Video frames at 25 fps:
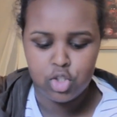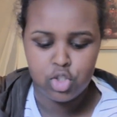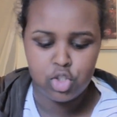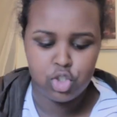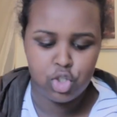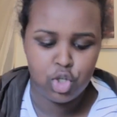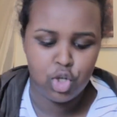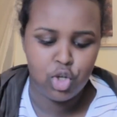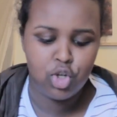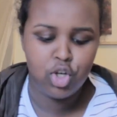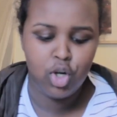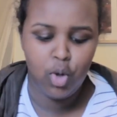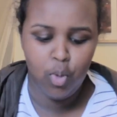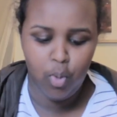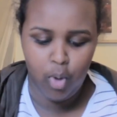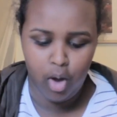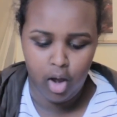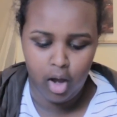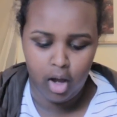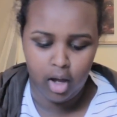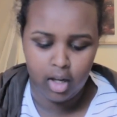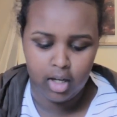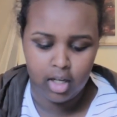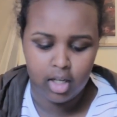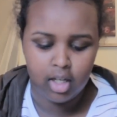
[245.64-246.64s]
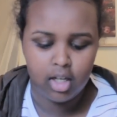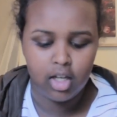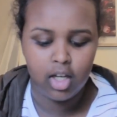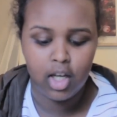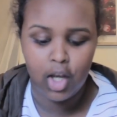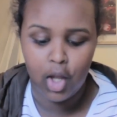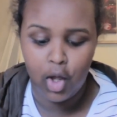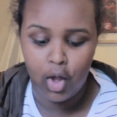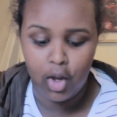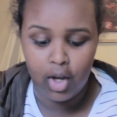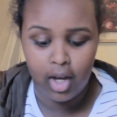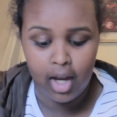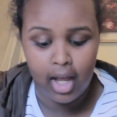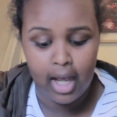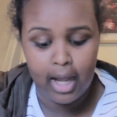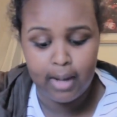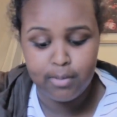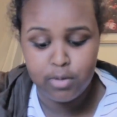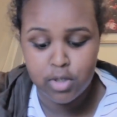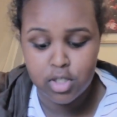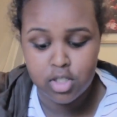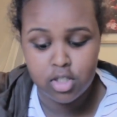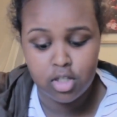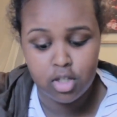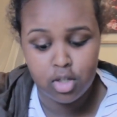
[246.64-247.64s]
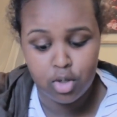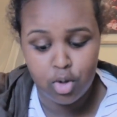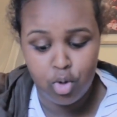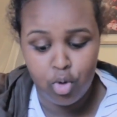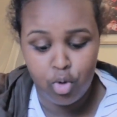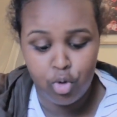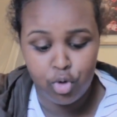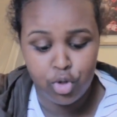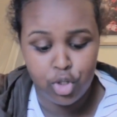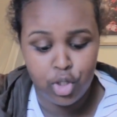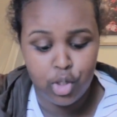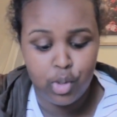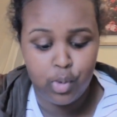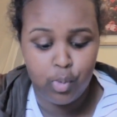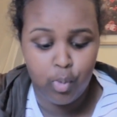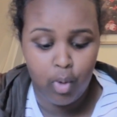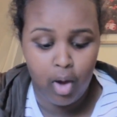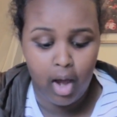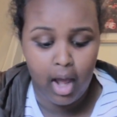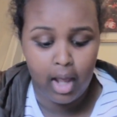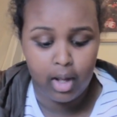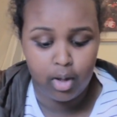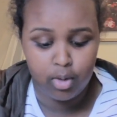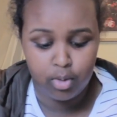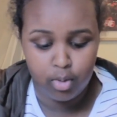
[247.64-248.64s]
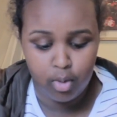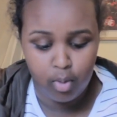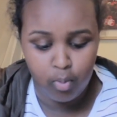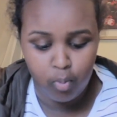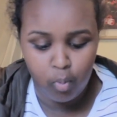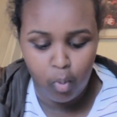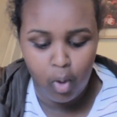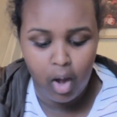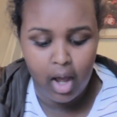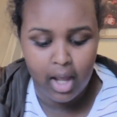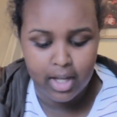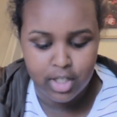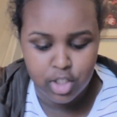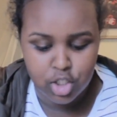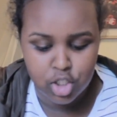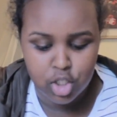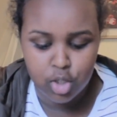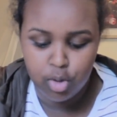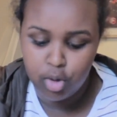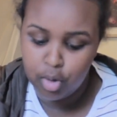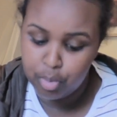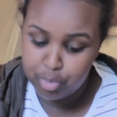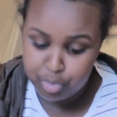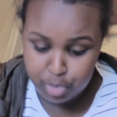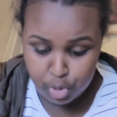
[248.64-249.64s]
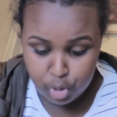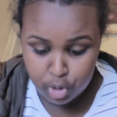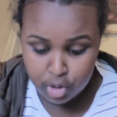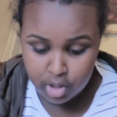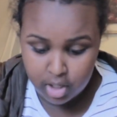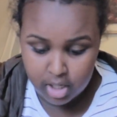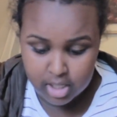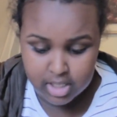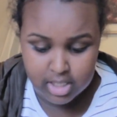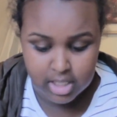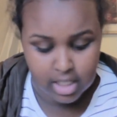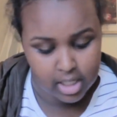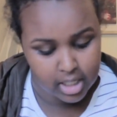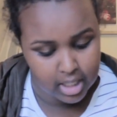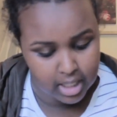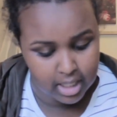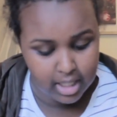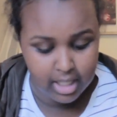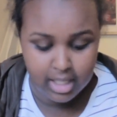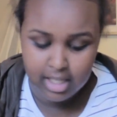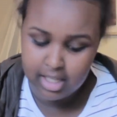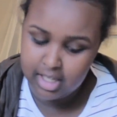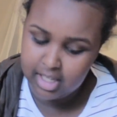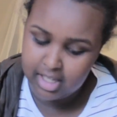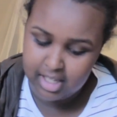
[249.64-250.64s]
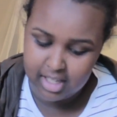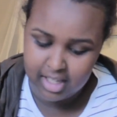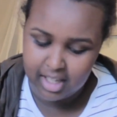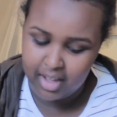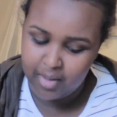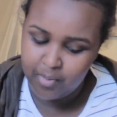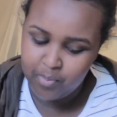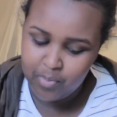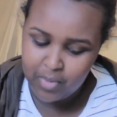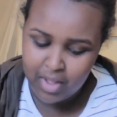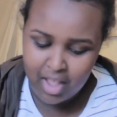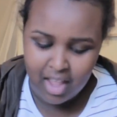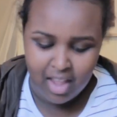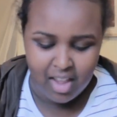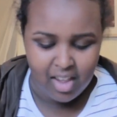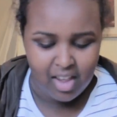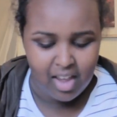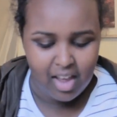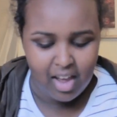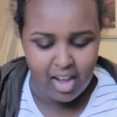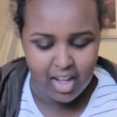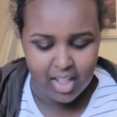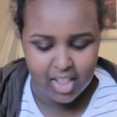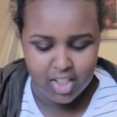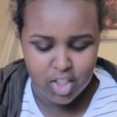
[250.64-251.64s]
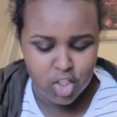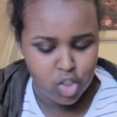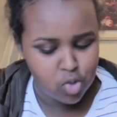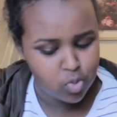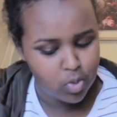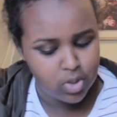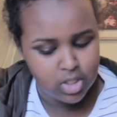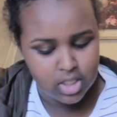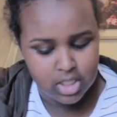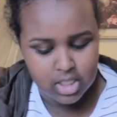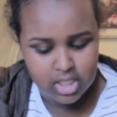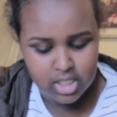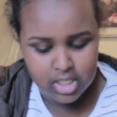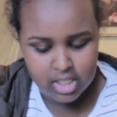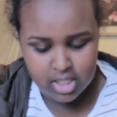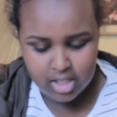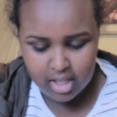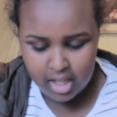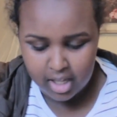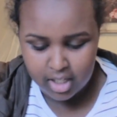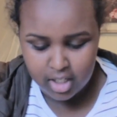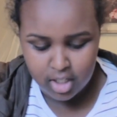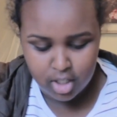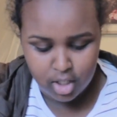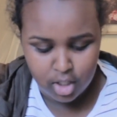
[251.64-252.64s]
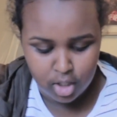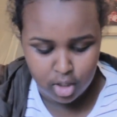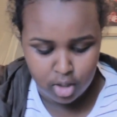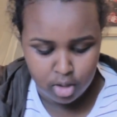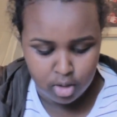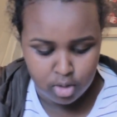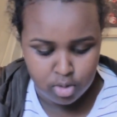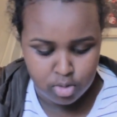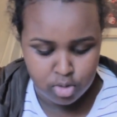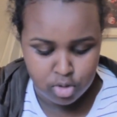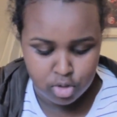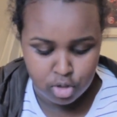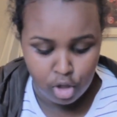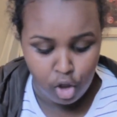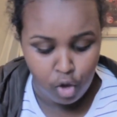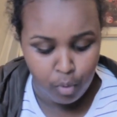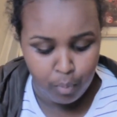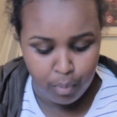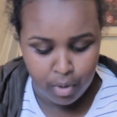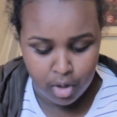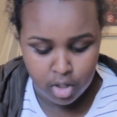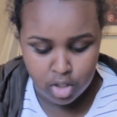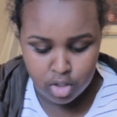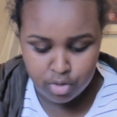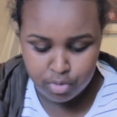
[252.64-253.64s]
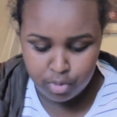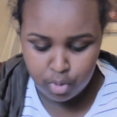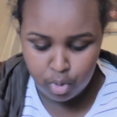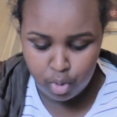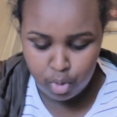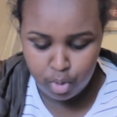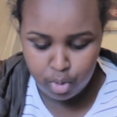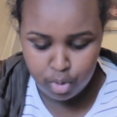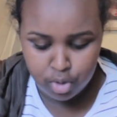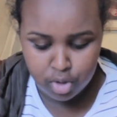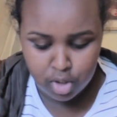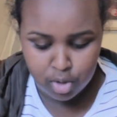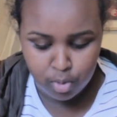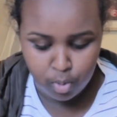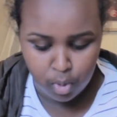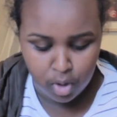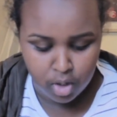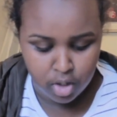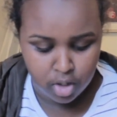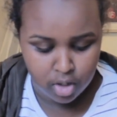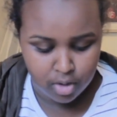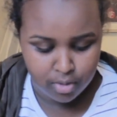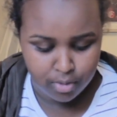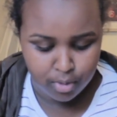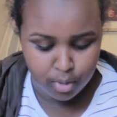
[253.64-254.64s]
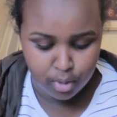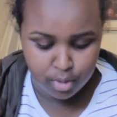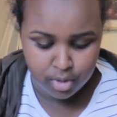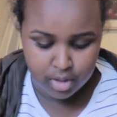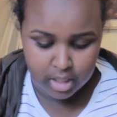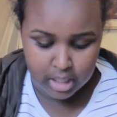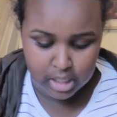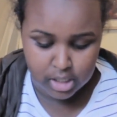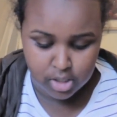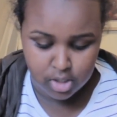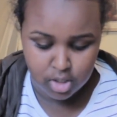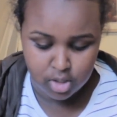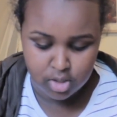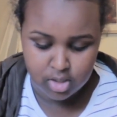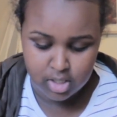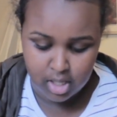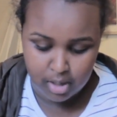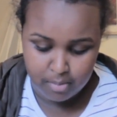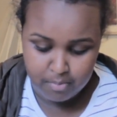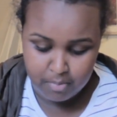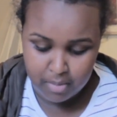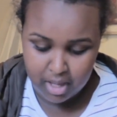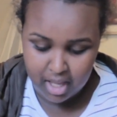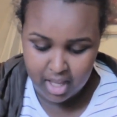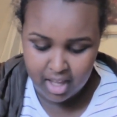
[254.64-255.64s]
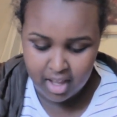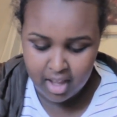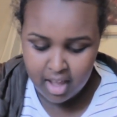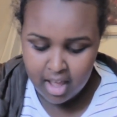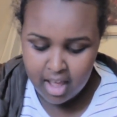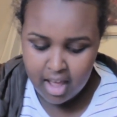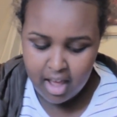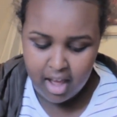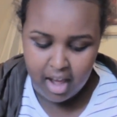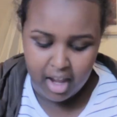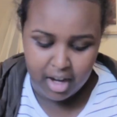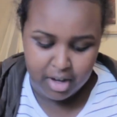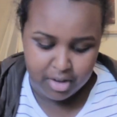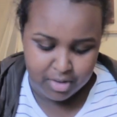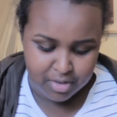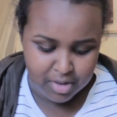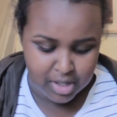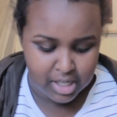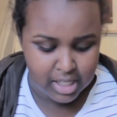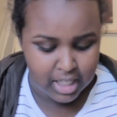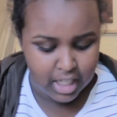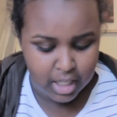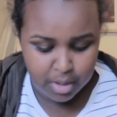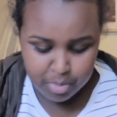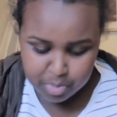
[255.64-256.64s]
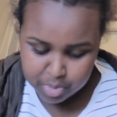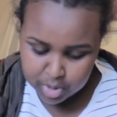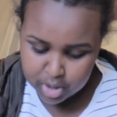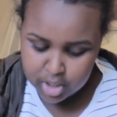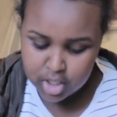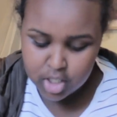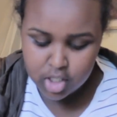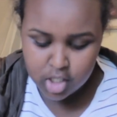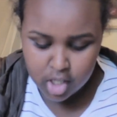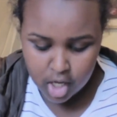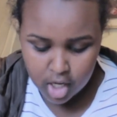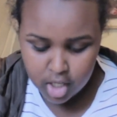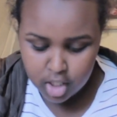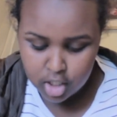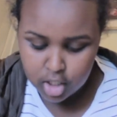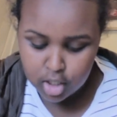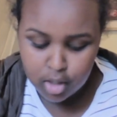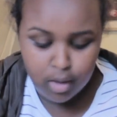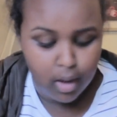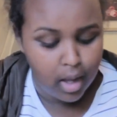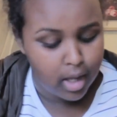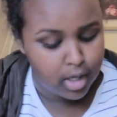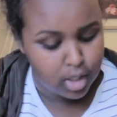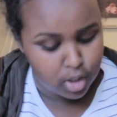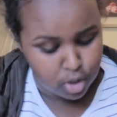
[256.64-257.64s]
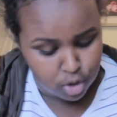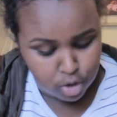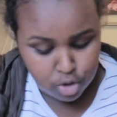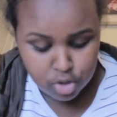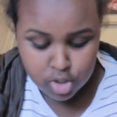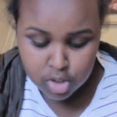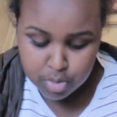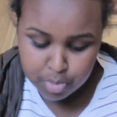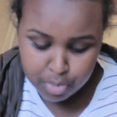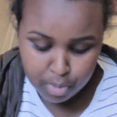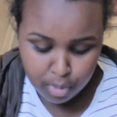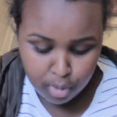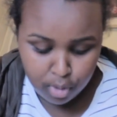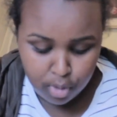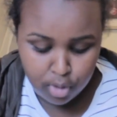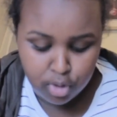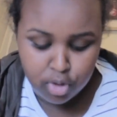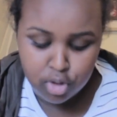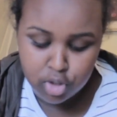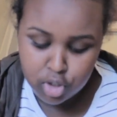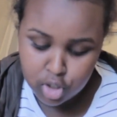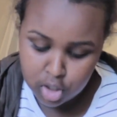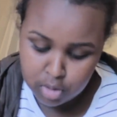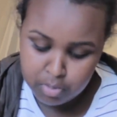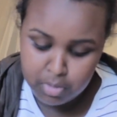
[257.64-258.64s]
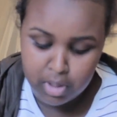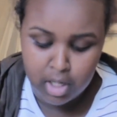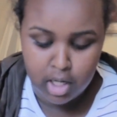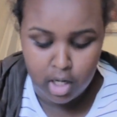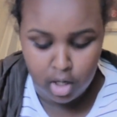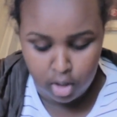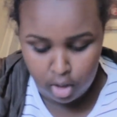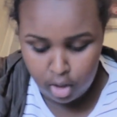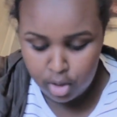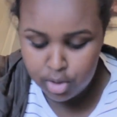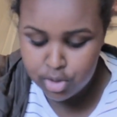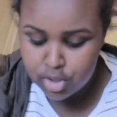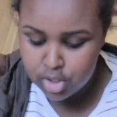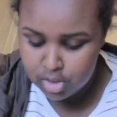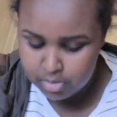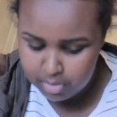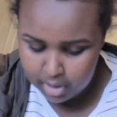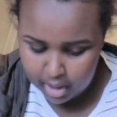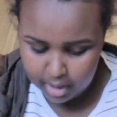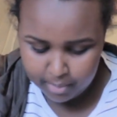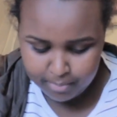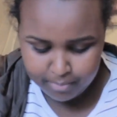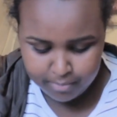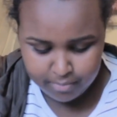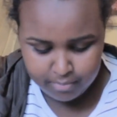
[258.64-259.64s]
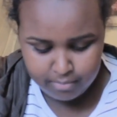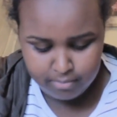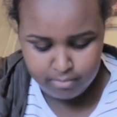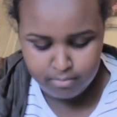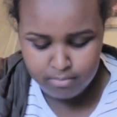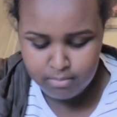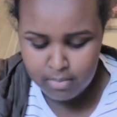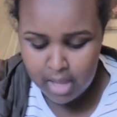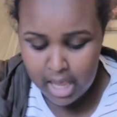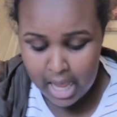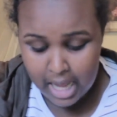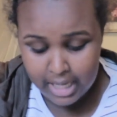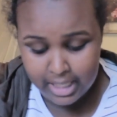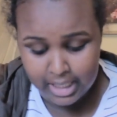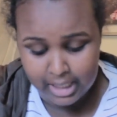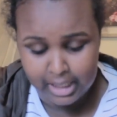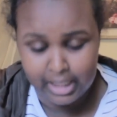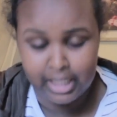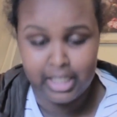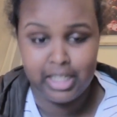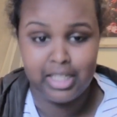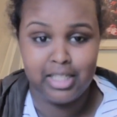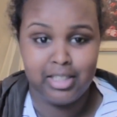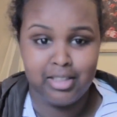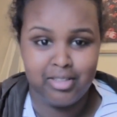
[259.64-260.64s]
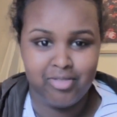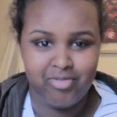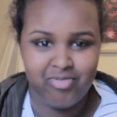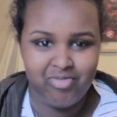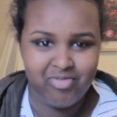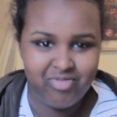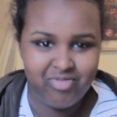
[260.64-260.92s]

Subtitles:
To Nawal, lol, I'm just going to call you what I do on broadcast. Hee hee hee. I just wanted to thank you so much for all the wonderful things you sent me. I really appreciate you and your support. You mean a lot to me. Madeline.